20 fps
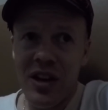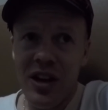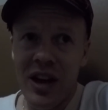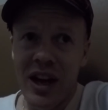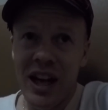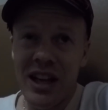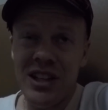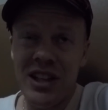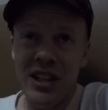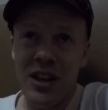I
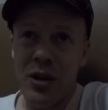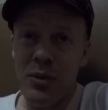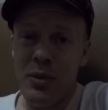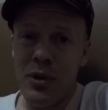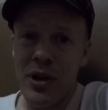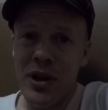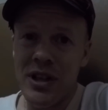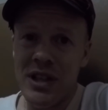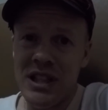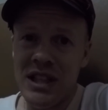actually don't
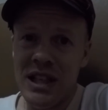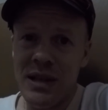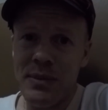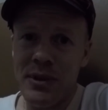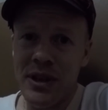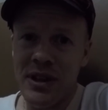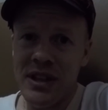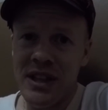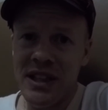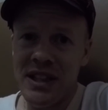mind
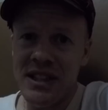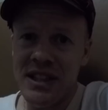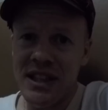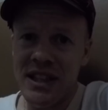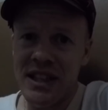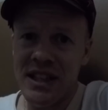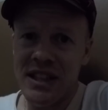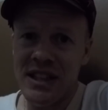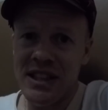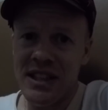sleeping on these
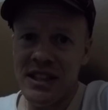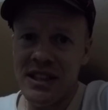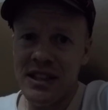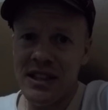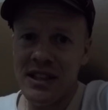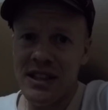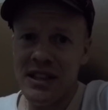things.